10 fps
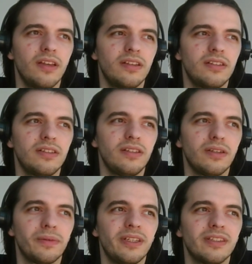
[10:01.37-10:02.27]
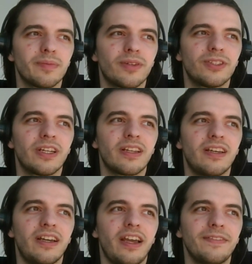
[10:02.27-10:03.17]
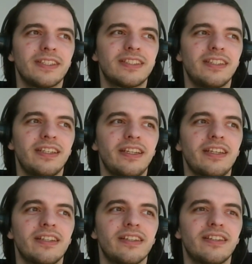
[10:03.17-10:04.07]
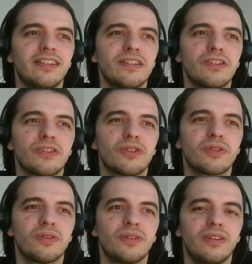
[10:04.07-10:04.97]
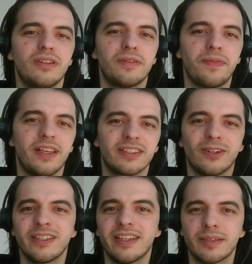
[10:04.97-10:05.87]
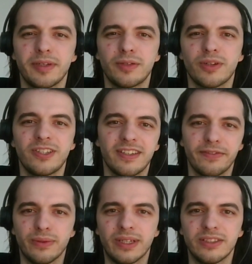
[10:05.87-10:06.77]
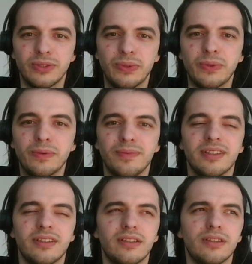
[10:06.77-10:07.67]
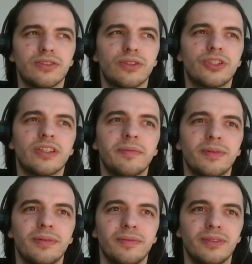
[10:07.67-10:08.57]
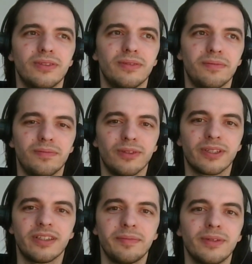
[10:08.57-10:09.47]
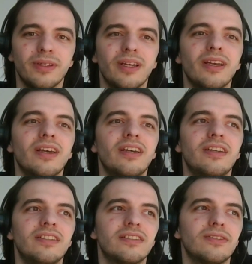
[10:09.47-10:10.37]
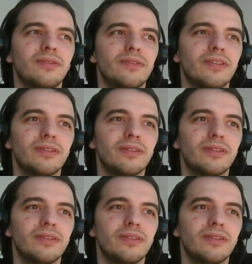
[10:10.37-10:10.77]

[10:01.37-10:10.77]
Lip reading: within this project, I have to say it's called the Next Page project if you want to search it up, look it up. So if